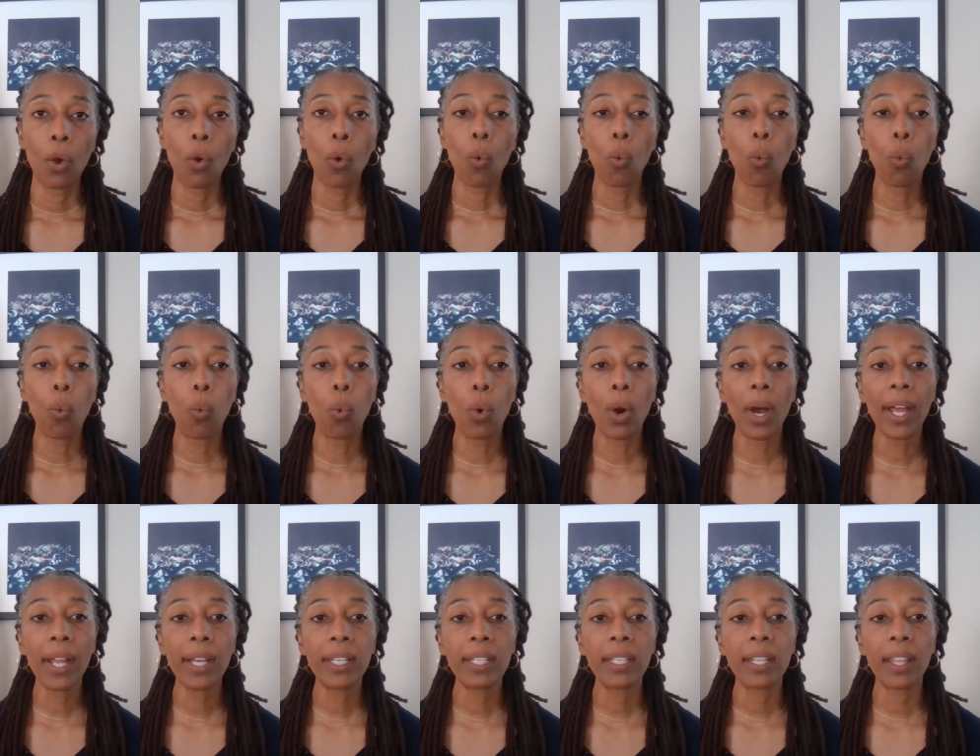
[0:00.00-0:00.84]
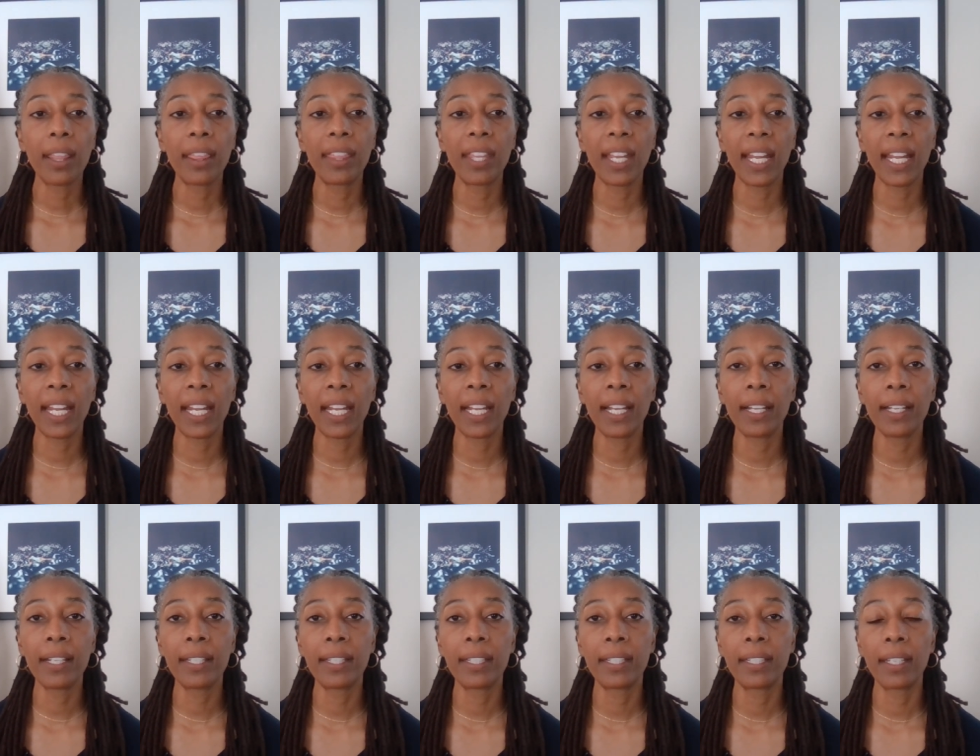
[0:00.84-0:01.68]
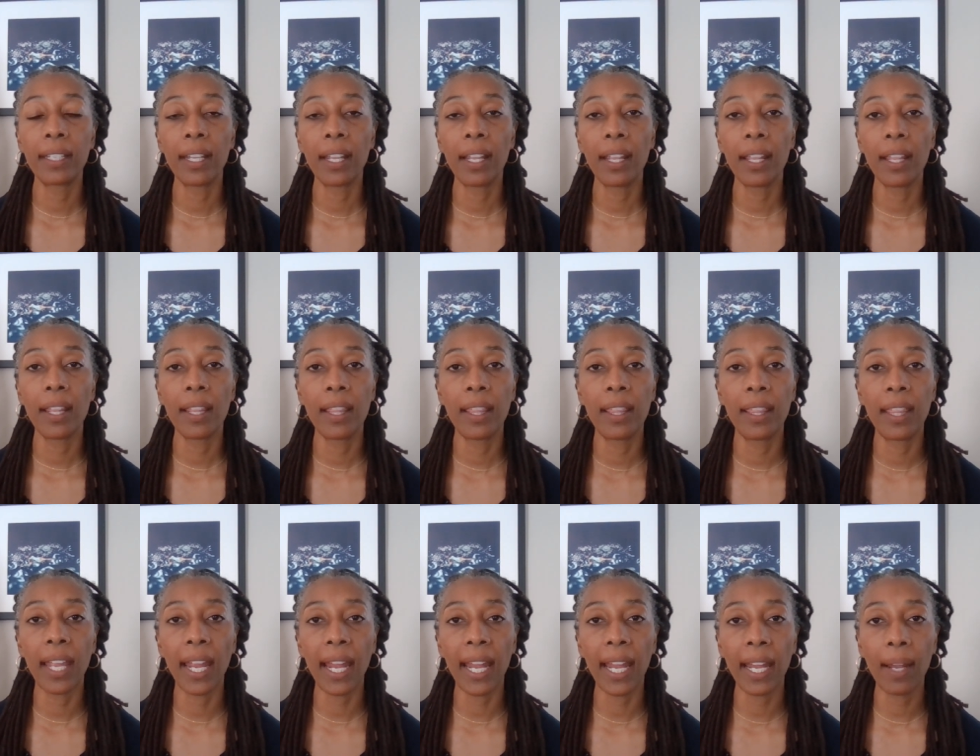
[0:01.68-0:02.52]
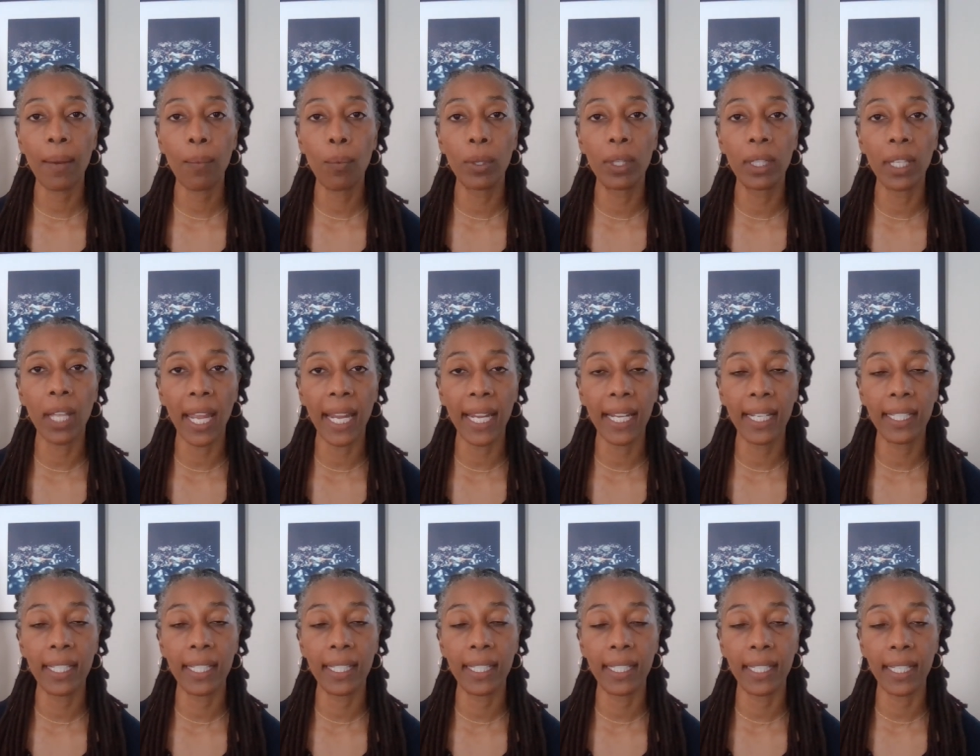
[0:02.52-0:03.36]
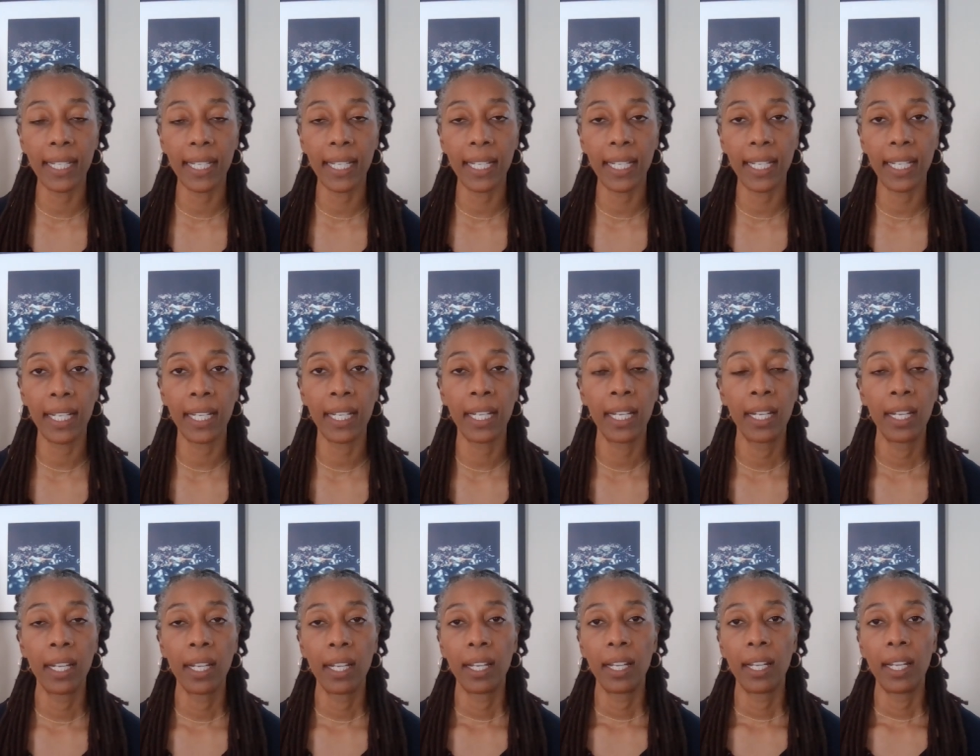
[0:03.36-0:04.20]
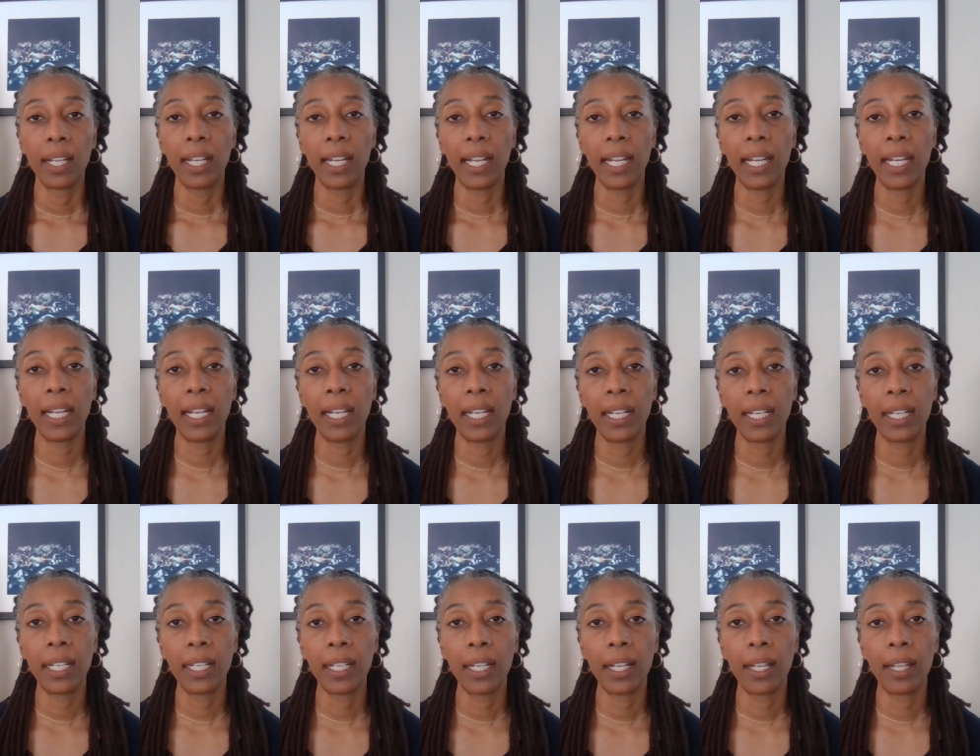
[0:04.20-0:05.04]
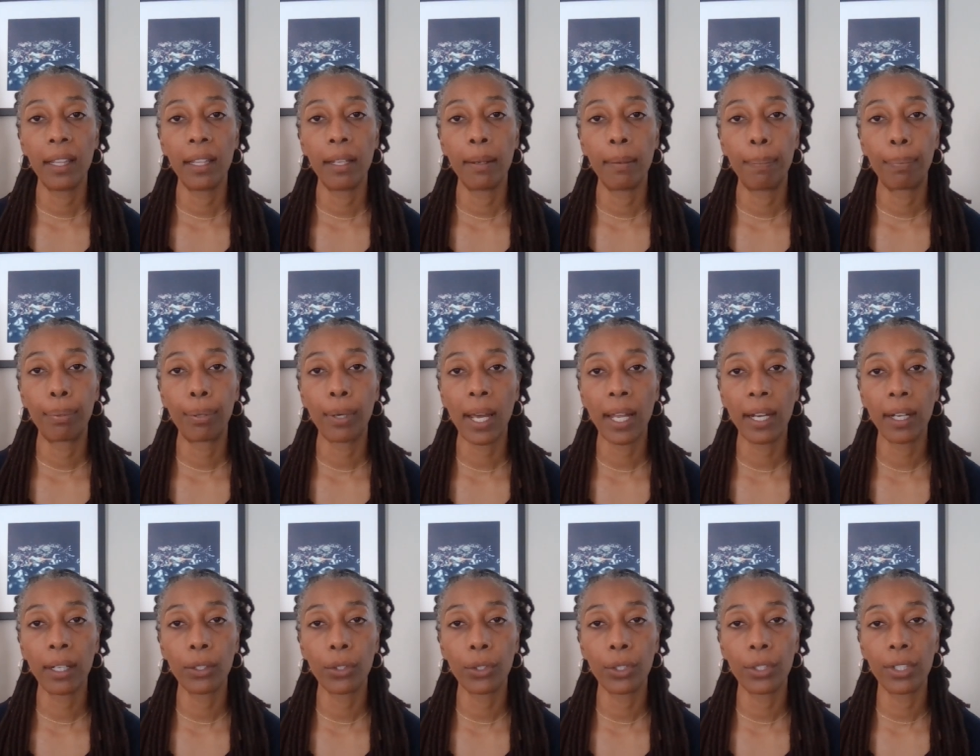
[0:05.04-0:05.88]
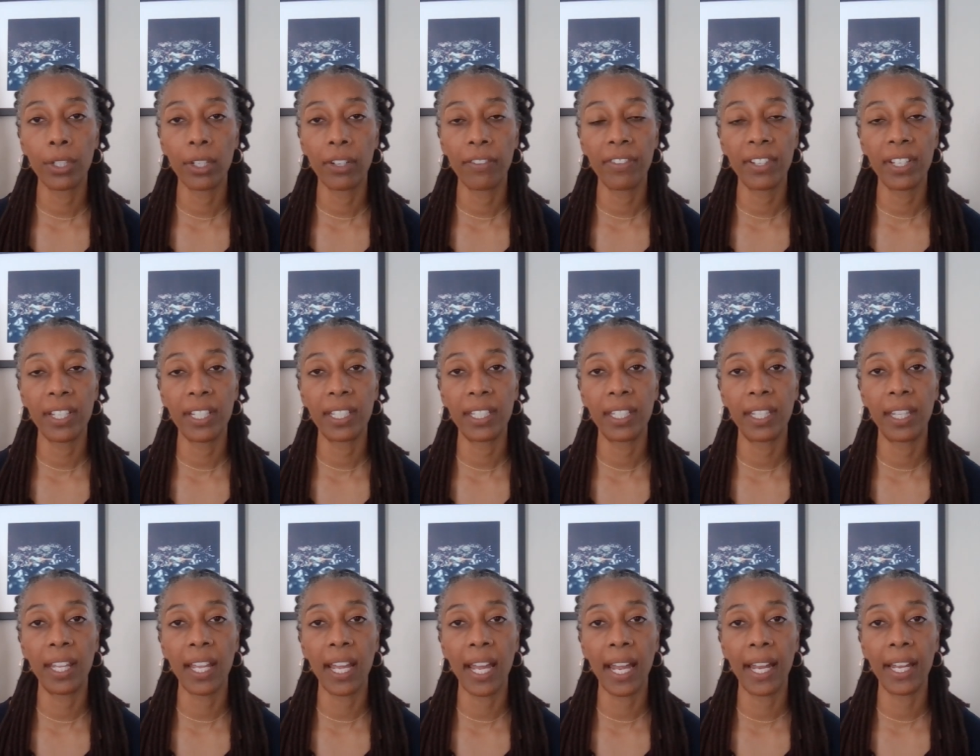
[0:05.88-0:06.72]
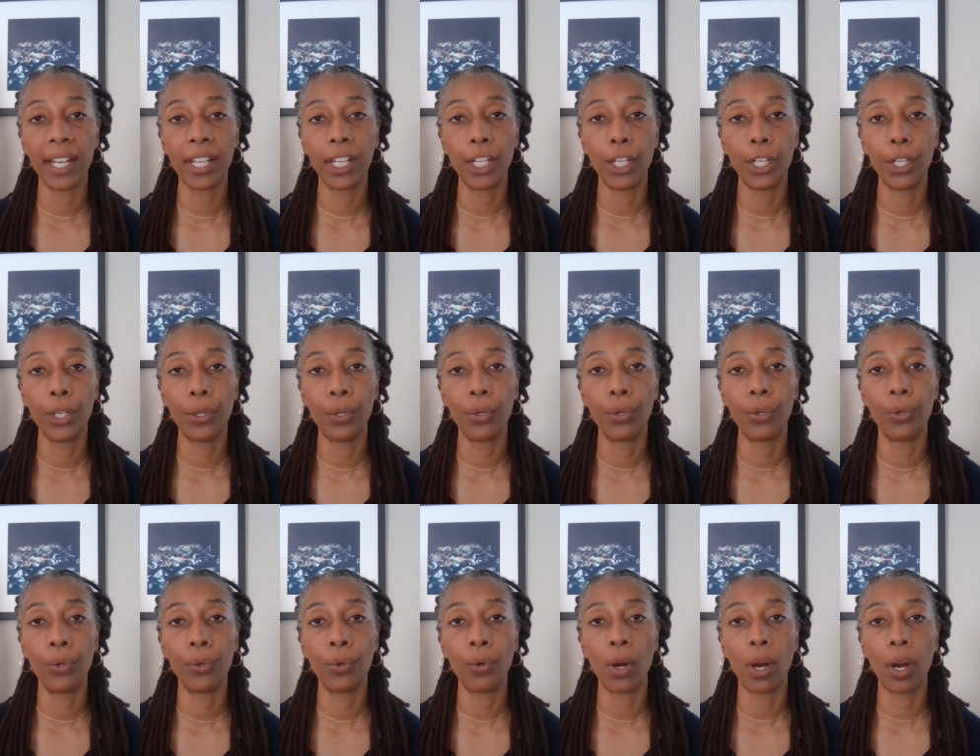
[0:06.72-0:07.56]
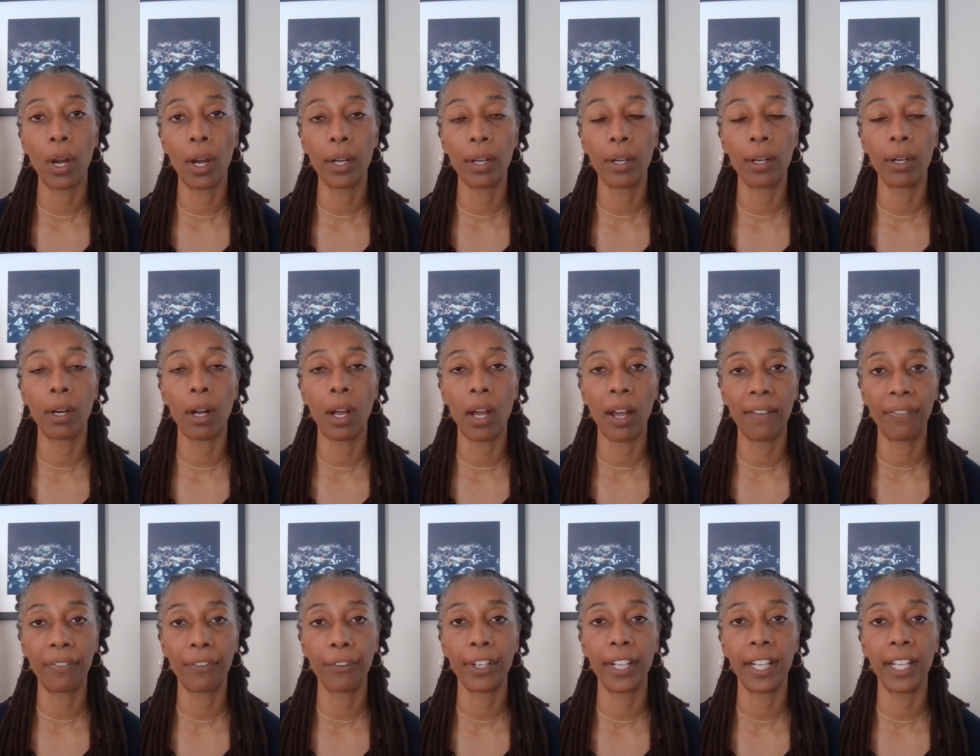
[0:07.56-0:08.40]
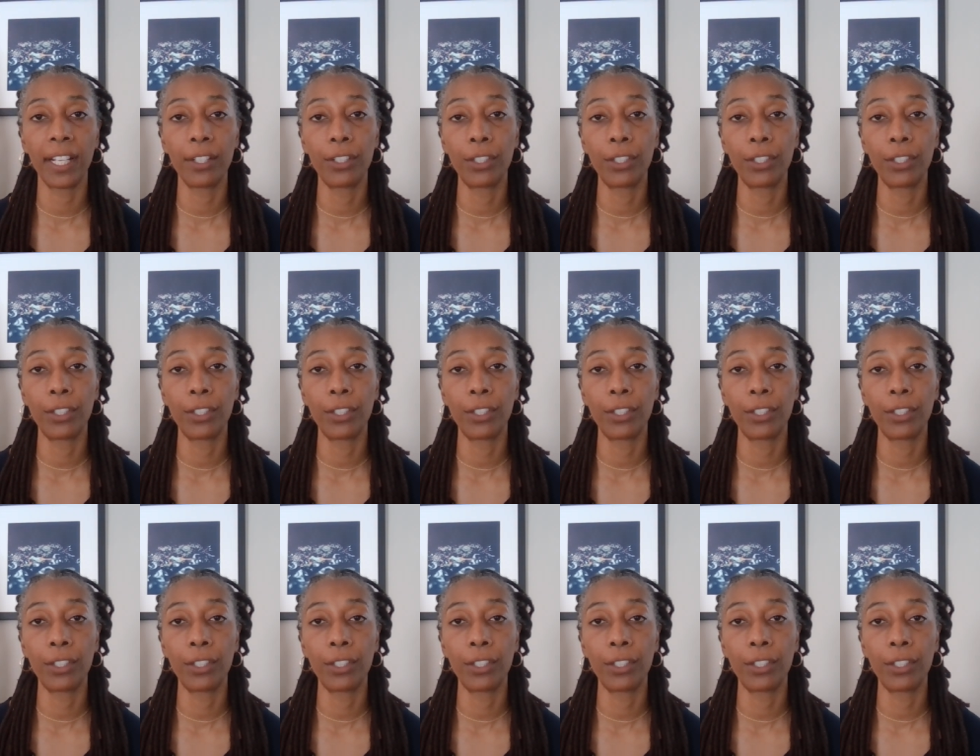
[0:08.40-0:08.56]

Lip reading: what things they would like to see in the product or service that you are offering.